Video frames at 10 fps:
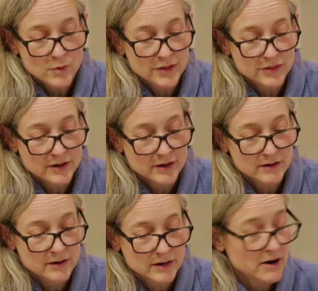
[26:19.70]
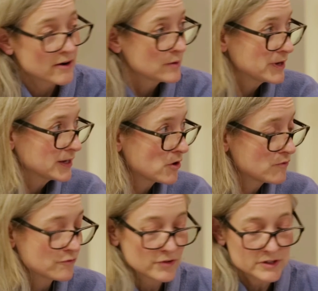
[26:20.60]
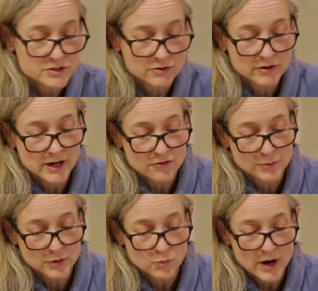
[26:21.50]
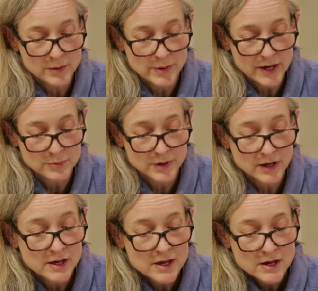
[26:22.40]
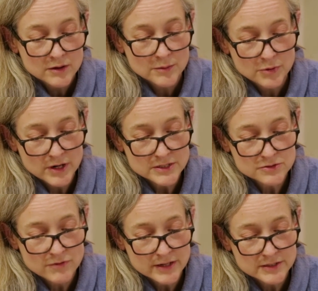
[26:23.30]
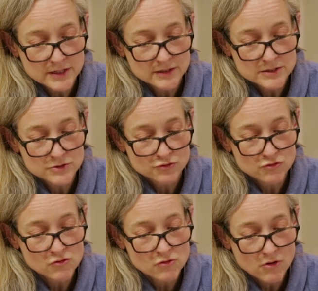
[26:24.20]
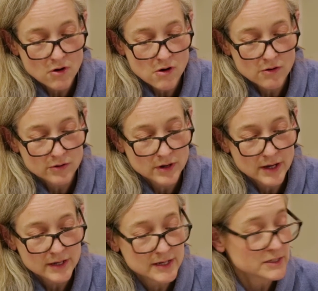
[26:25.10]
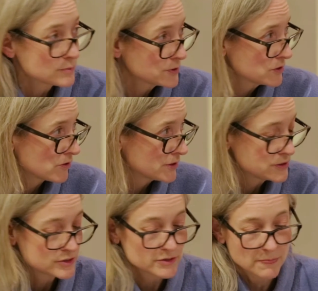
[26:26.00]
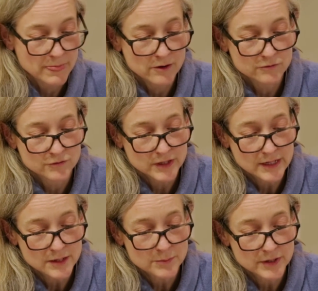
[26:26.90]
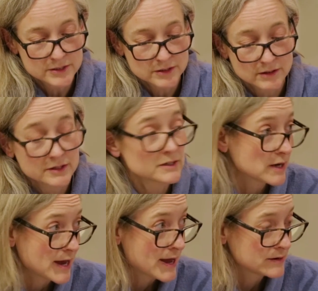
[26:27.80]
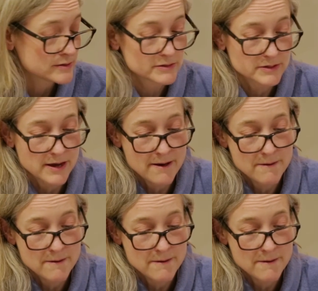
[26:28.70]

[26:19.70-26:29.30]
whether an RIBA conference or a government white paper. Price's writings draw on an intimate knowledge of the key political and